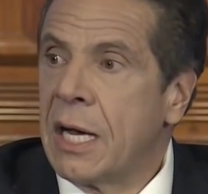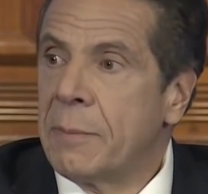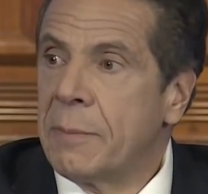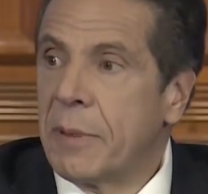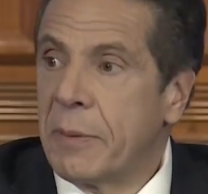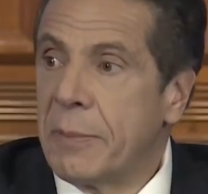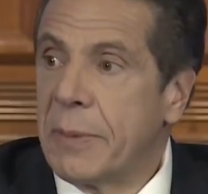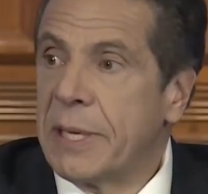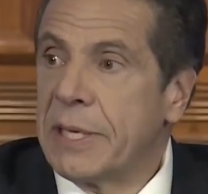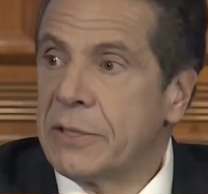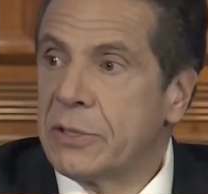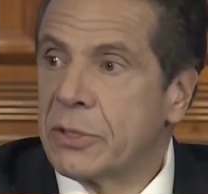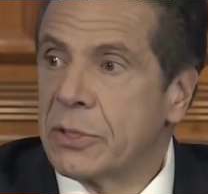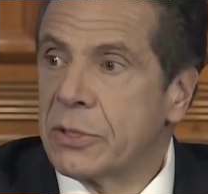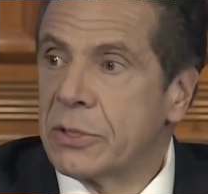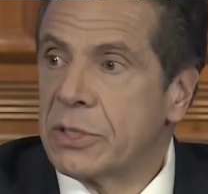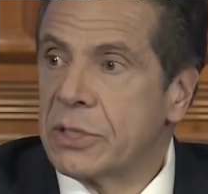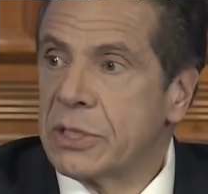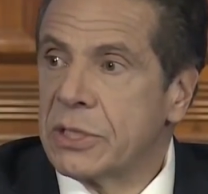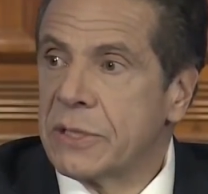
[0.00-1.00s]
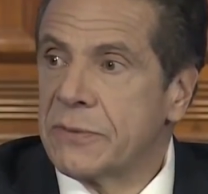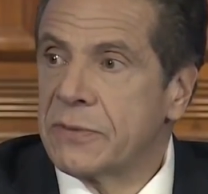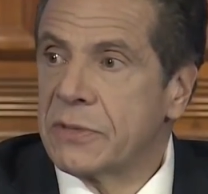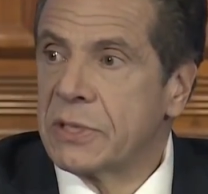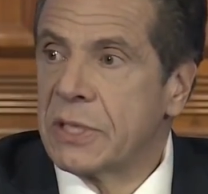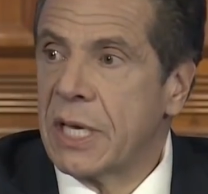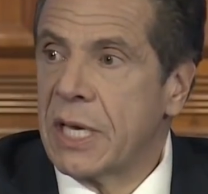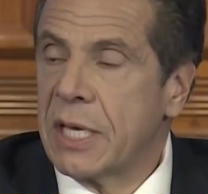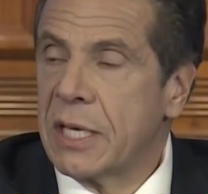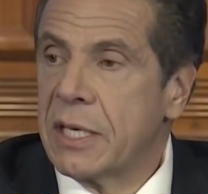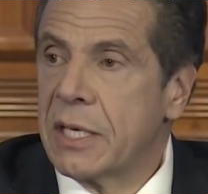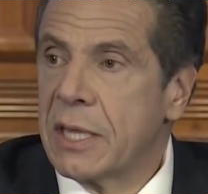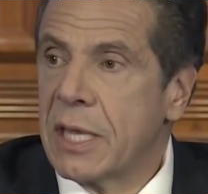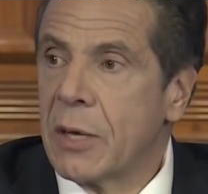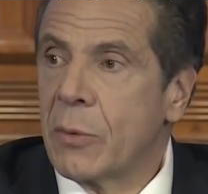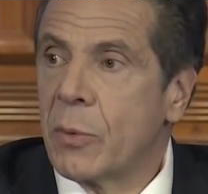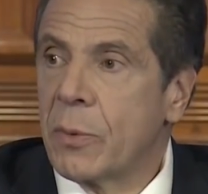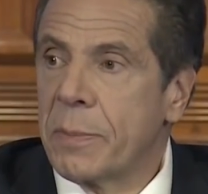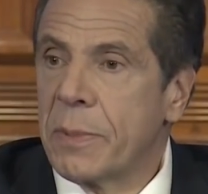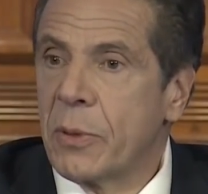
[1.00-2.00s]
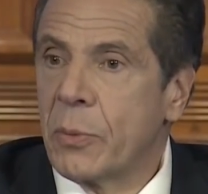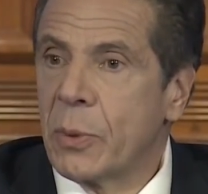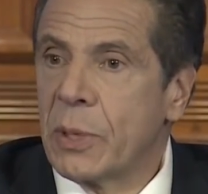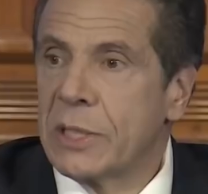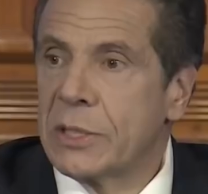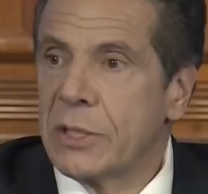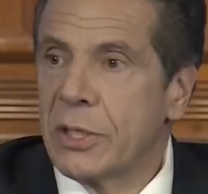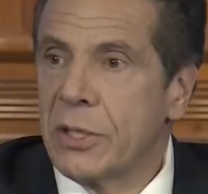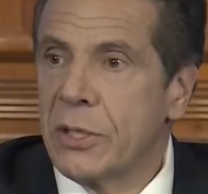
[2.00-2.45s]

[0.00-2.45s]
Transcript: But many churches have said they would be willing